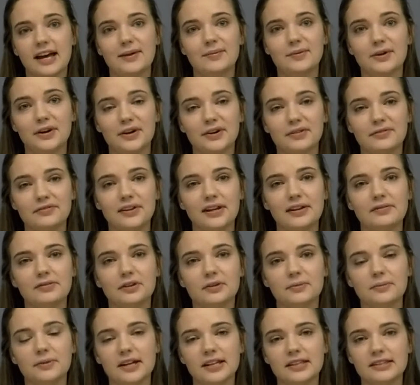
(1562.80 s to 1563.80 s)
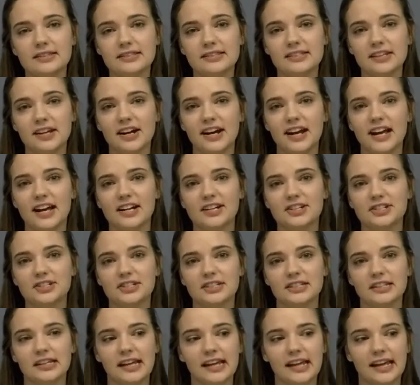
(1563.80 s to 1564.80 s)
Her favorite ones are
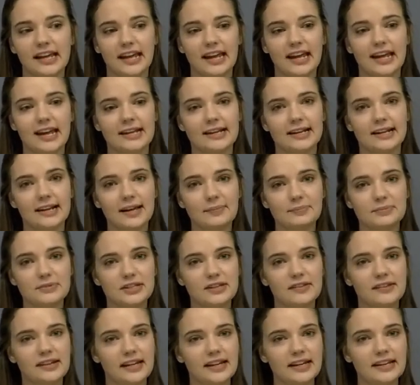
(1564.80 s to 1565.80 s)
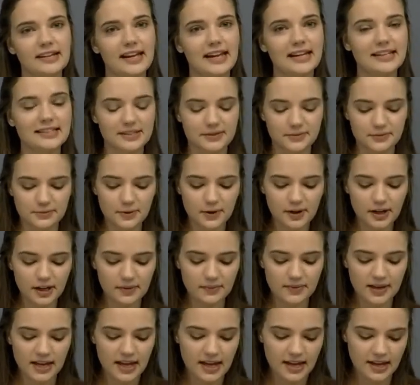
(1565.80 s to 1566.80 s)
actually heated up so they get nice and
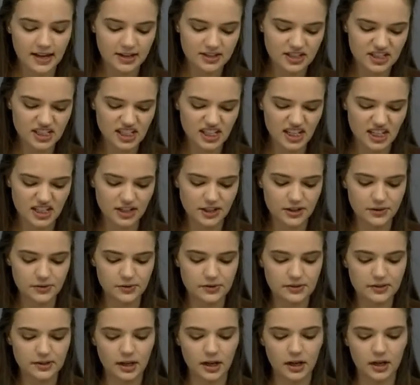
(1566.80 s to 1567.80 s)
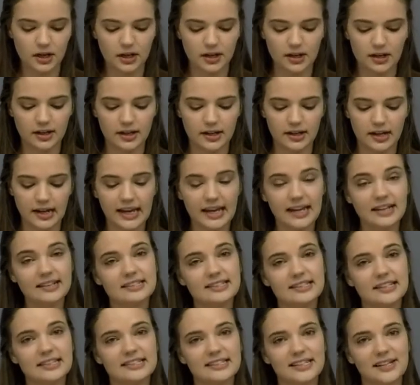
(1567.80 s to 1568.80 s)
warm, and she can use her heat
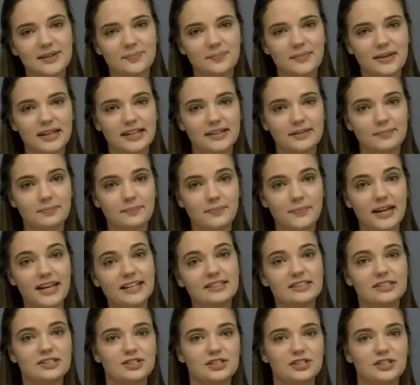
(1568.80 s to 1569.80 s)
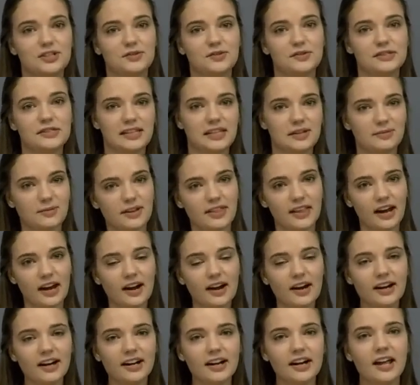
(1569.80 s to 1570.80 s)
sensing pits to see where they
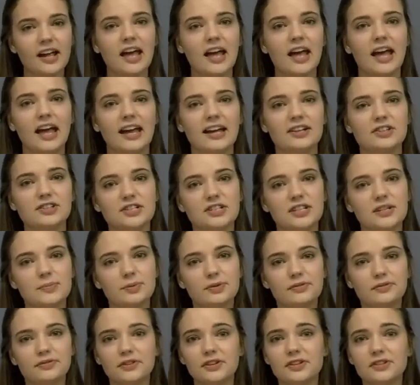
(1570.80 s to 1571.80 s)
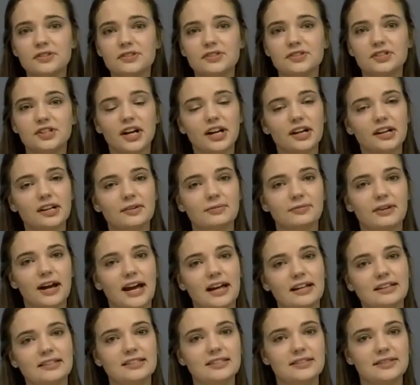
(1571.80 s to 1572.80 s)
are, and she prefers dark
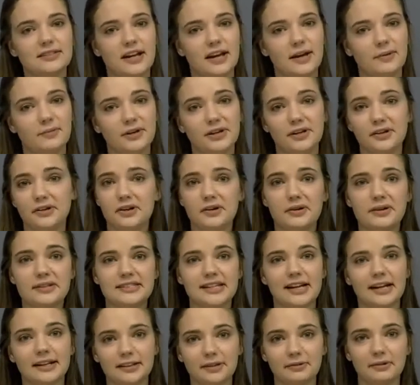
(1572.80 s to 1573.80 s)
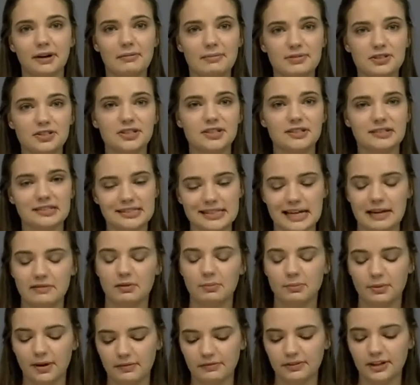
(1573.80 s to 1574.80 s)
rats. We don't know exactly why, but she does have a
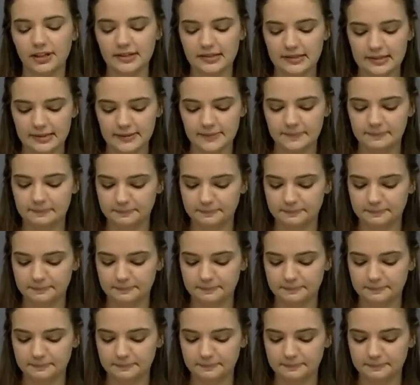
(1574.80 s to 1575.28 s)
preference.